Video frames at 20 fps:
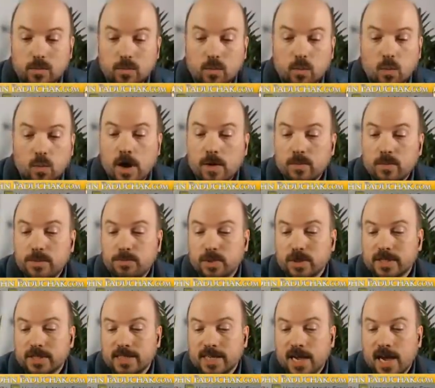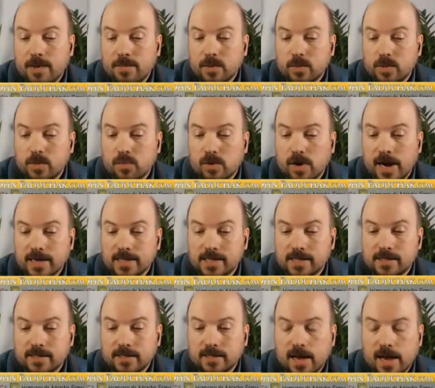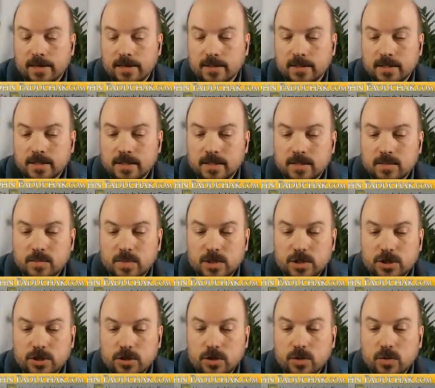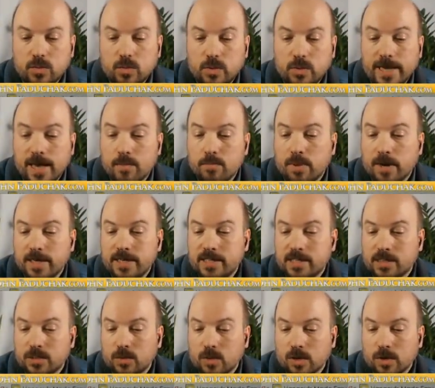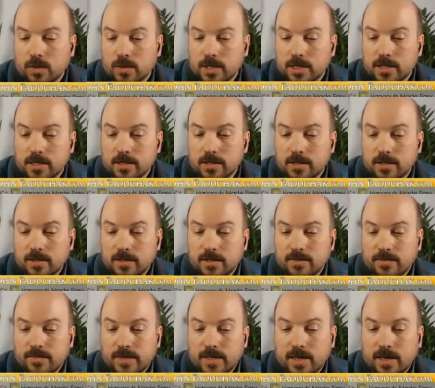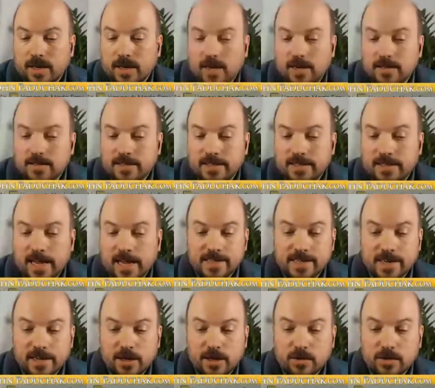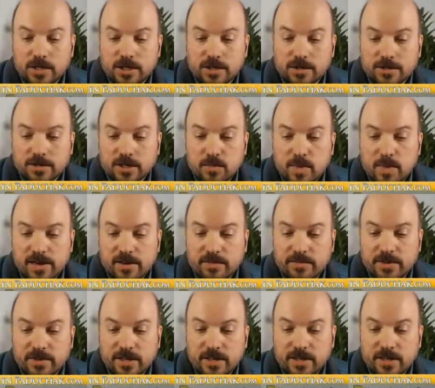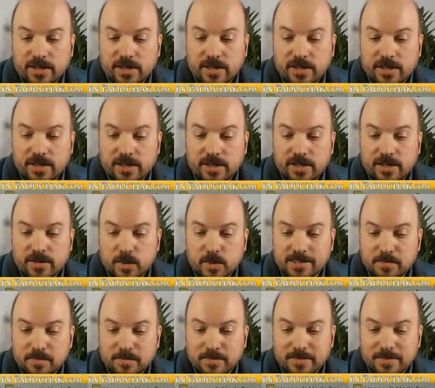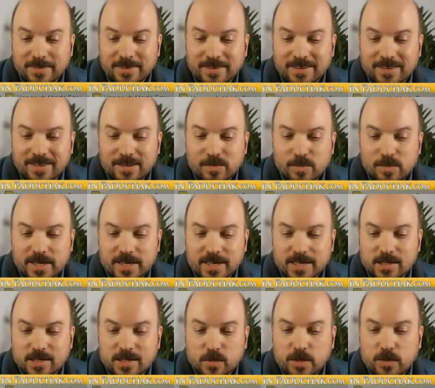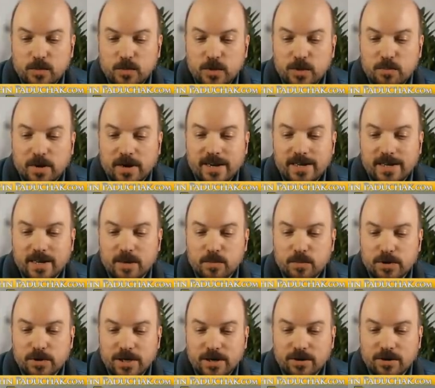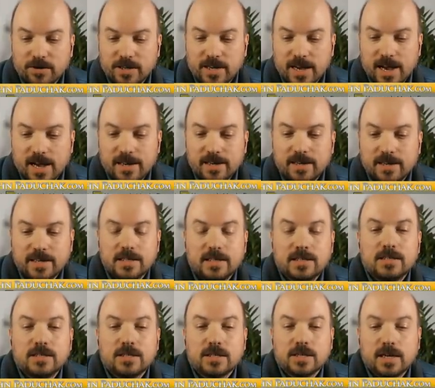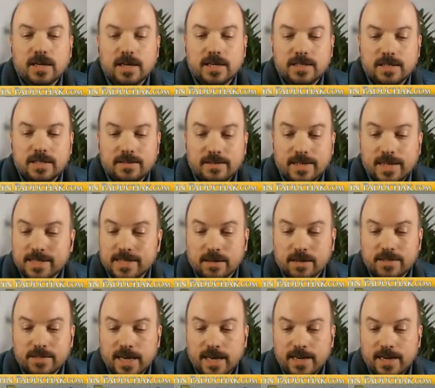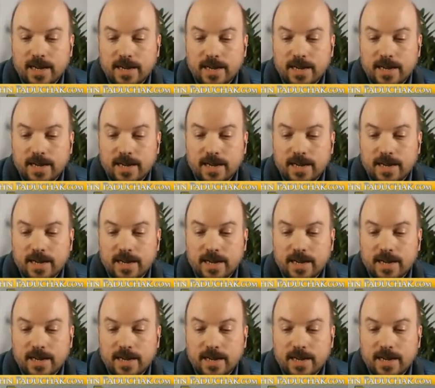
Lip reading: one, we put the time in, we practiced a lot. But two, we got buddies to work with us. Dennis, I know, has certainly benefited from the system because we buddied up pretty early on, and that's how Ted